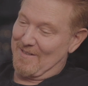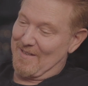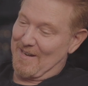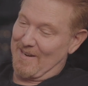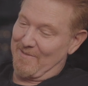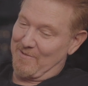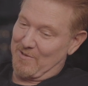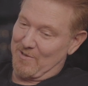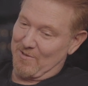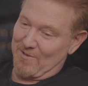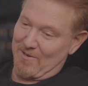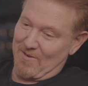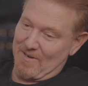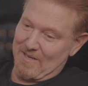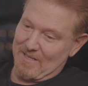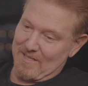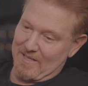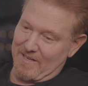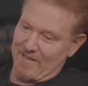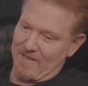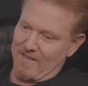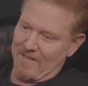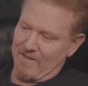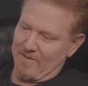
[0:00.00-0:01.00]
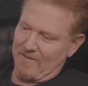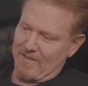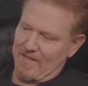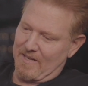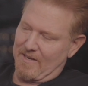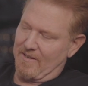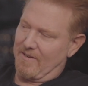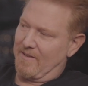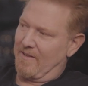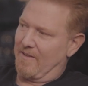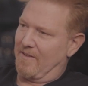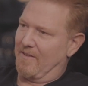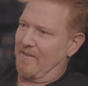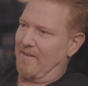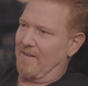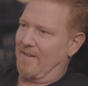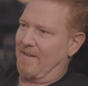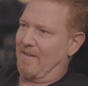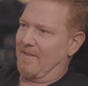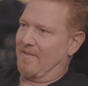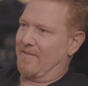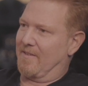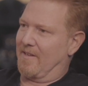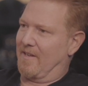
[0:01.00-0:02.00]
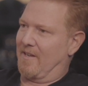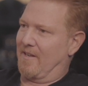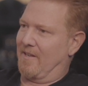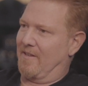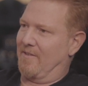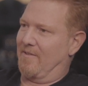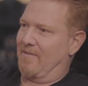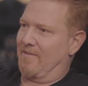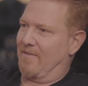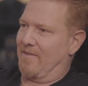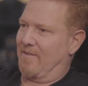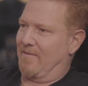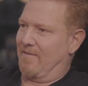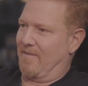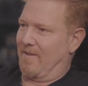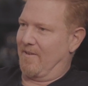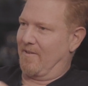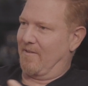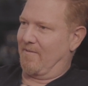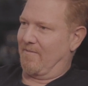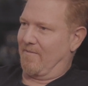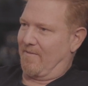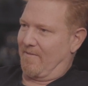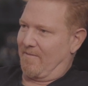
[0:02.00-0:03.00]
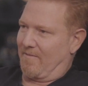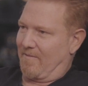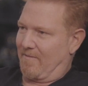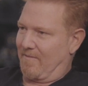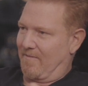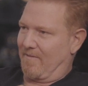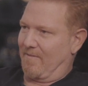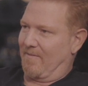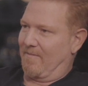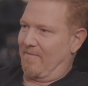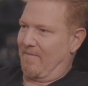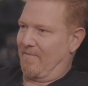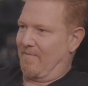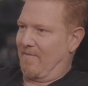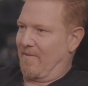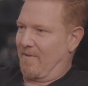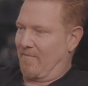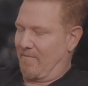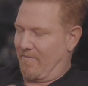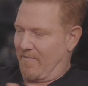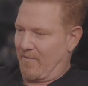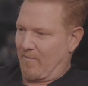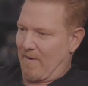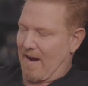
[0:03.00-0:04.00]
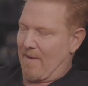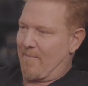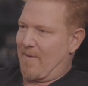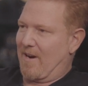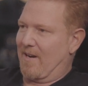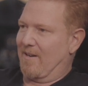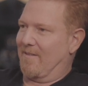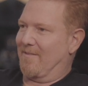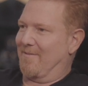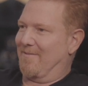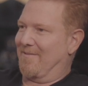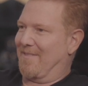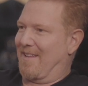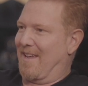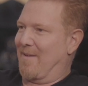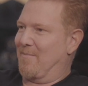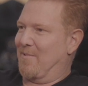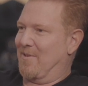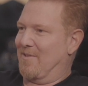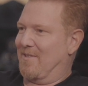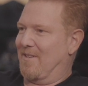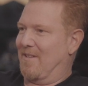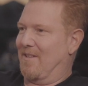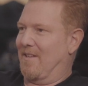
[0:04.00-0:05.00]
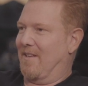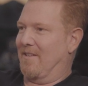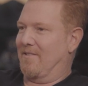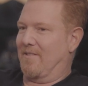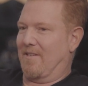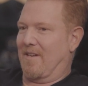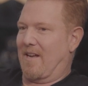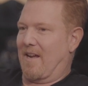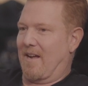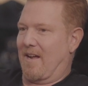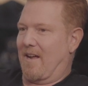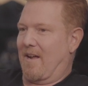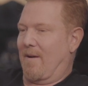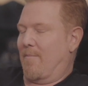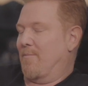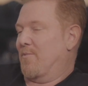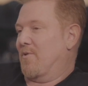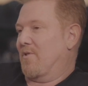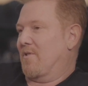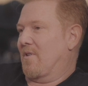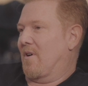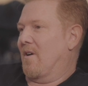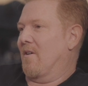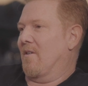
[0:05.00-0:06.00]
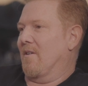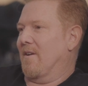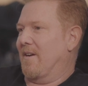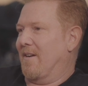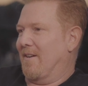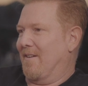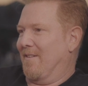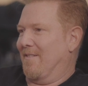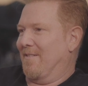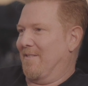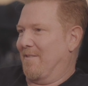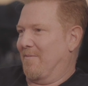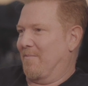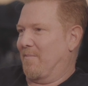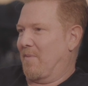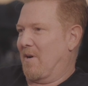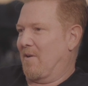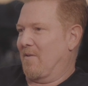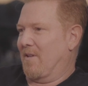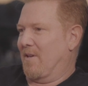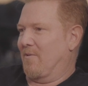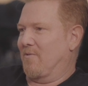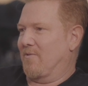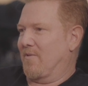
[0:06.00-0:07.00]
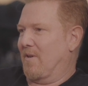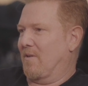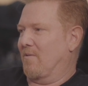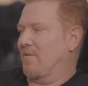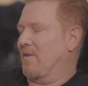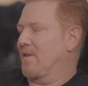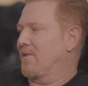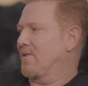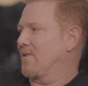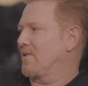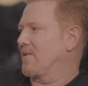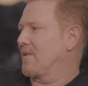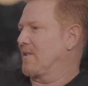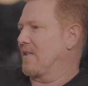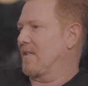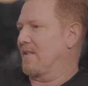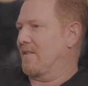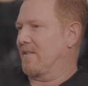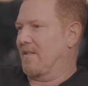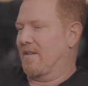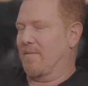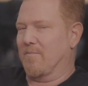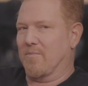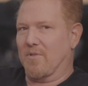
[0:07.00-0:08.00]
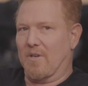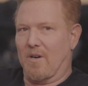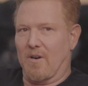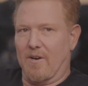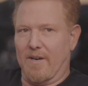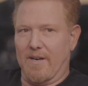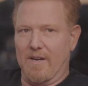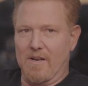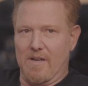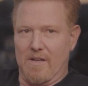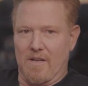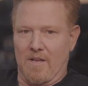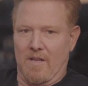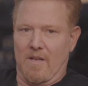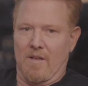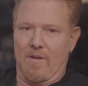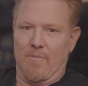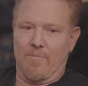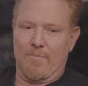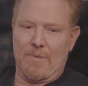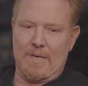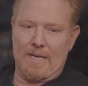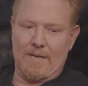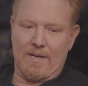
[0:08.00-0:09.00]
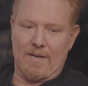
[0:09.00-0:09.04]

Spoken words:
not even a story, he said, is that his kids, the rabbi came and said, listen, I'm sorry. Apparently he was very religious, and he said, I'm sorry, but